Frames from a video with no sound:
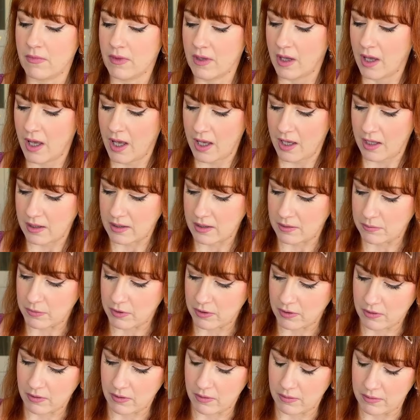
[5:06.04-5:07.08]
And then
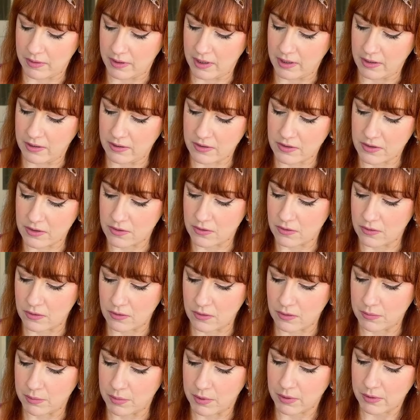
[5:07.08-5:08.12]
we're going
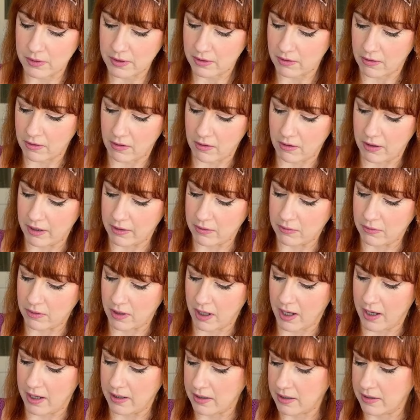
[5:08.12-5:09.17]
to pull your oracle
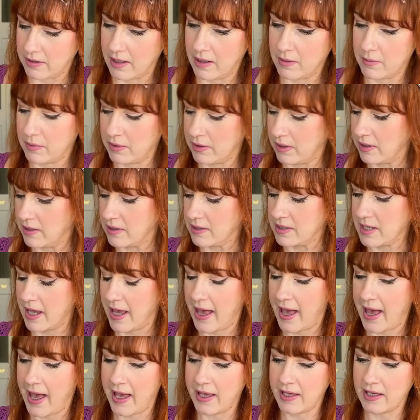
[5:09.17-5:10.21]
card, and that one is
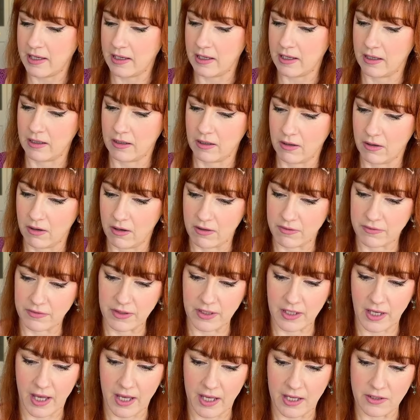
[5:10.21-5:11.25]
hanging off
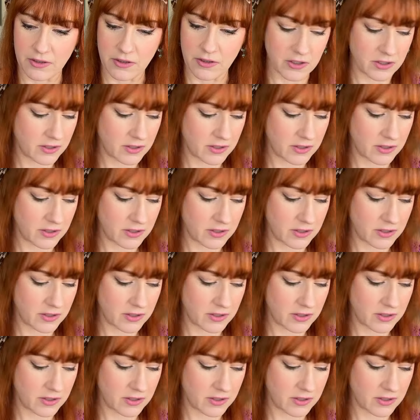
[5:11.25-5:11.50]
the edge.